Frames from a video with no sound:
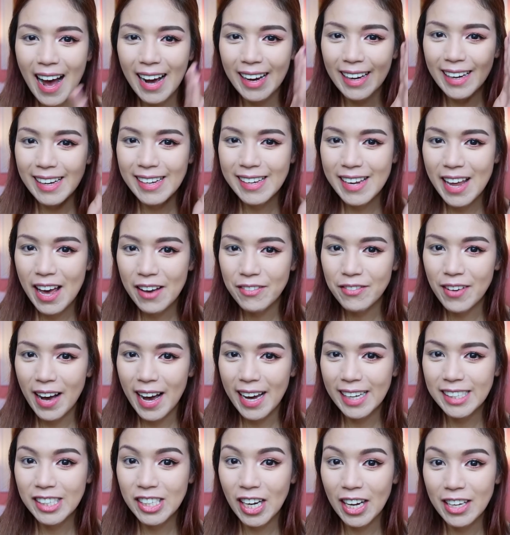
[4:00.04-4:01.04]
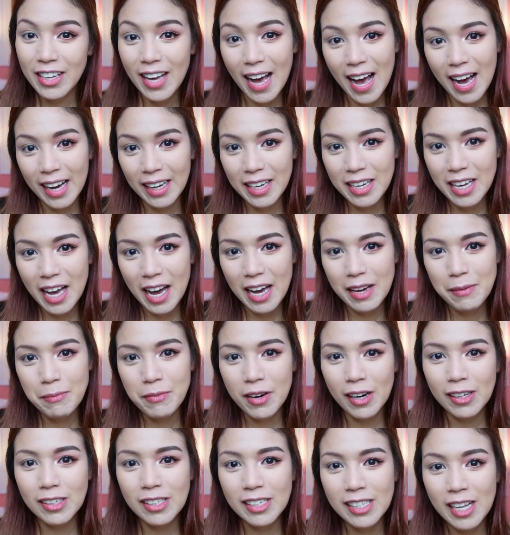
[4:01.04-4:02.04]
aking left eye tsaka yung aking
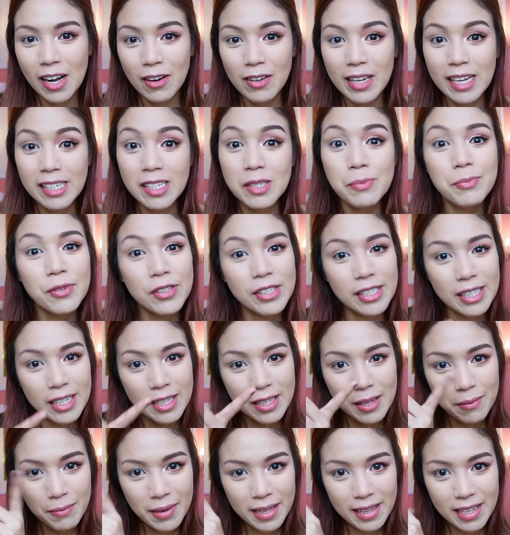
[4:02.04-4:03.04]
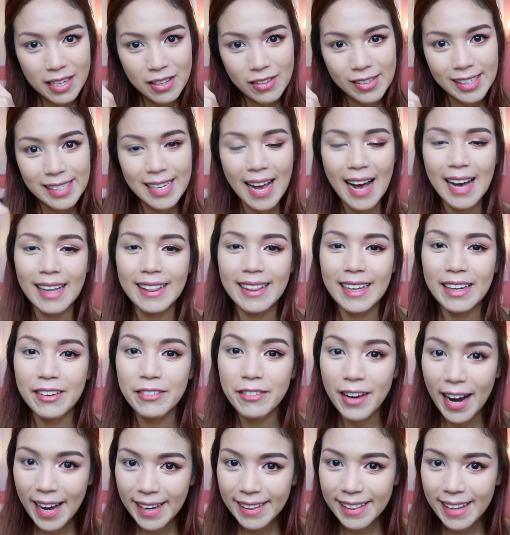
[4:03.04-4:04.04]
eyebrows. Now, let's proceed naman dito sa
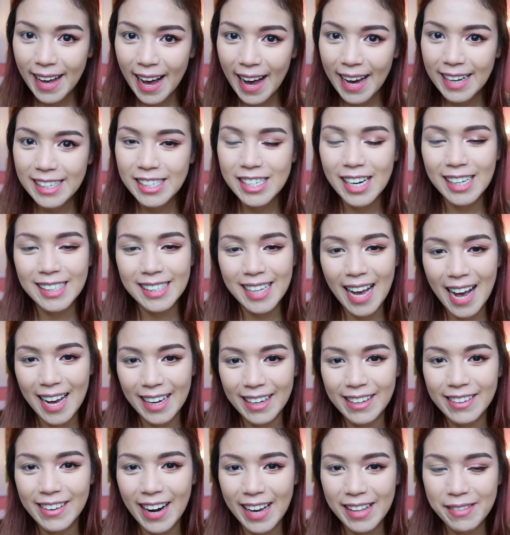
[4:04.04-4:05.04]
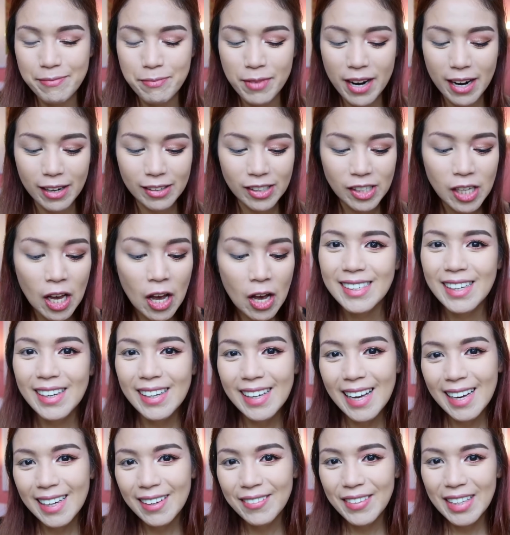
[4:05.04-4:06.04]
ating right eye tsaka sa aking right brows. So,
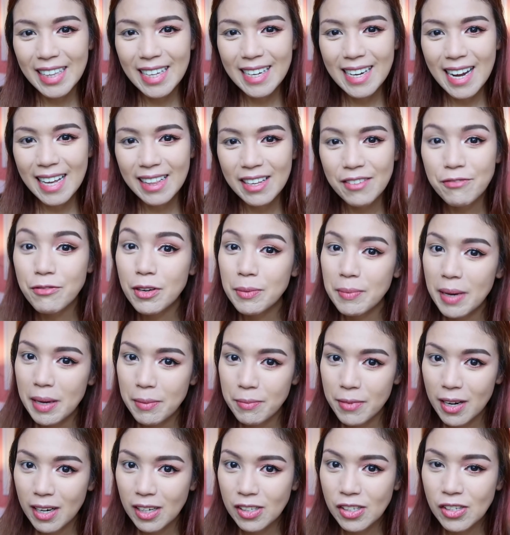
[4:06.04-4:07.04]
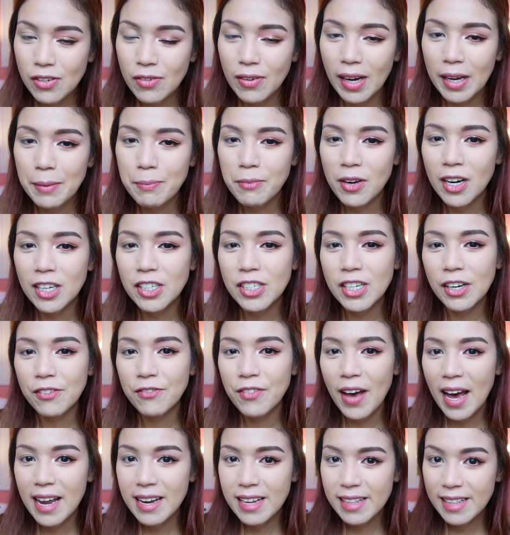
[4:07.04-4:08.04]
yung gagamitin natin for my brows, yung kay Project
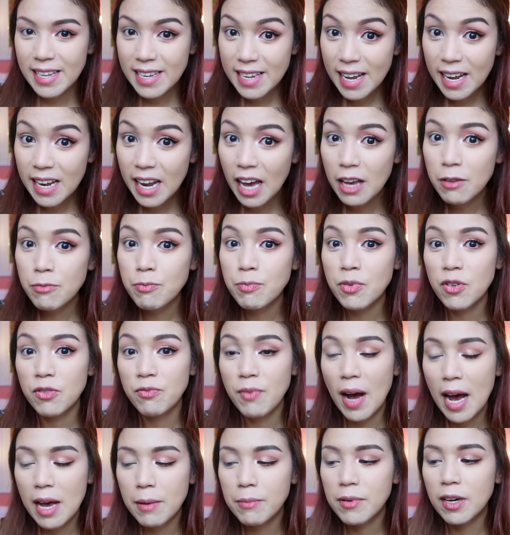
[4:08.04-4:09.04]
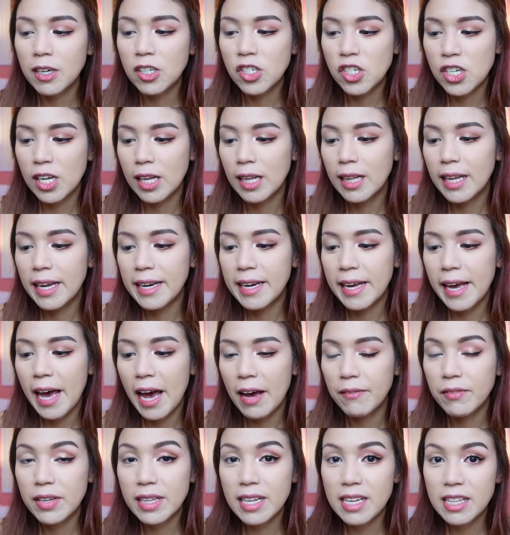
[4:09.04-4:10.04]
Vanity na Lifeproof Eyebrow Gel. And I
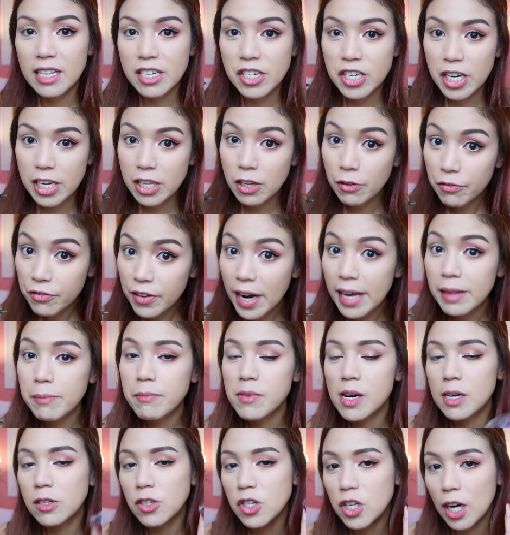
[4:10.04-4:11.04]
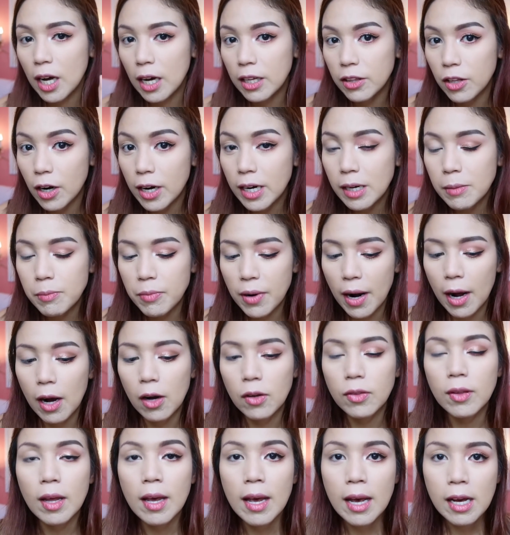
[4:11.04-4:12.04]
have it in the shade of red brown tsaka dark
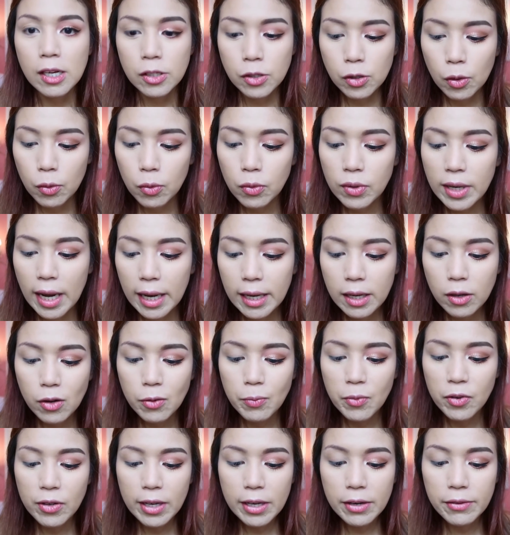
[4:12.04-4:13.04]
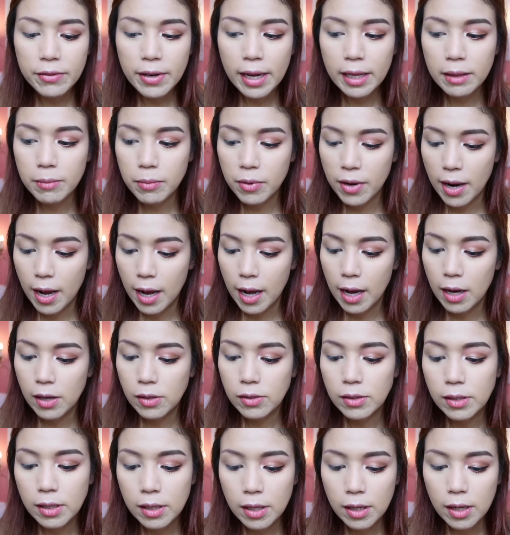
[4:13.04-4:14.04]
brown. So, unahin ko muna yung red brow
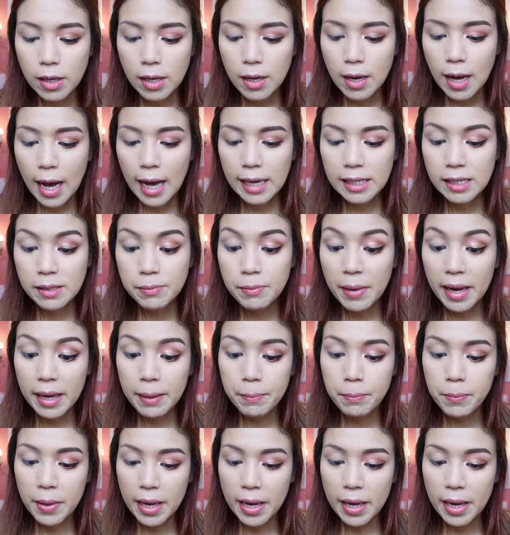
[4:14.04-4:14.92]
as my